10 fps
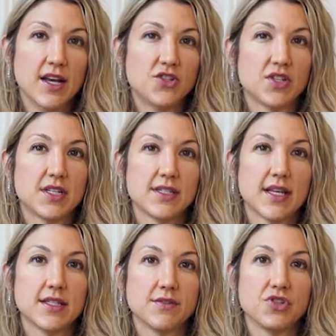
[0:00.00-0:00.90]
just a
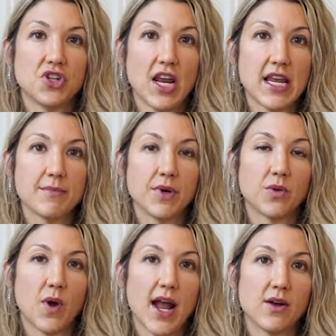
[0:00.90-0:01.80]
sense of shame
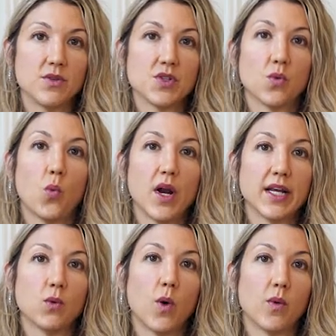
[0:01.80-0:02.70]
around
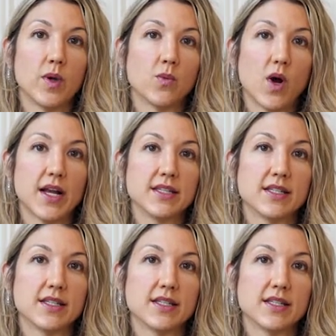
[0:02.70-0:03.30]
wanting what we want.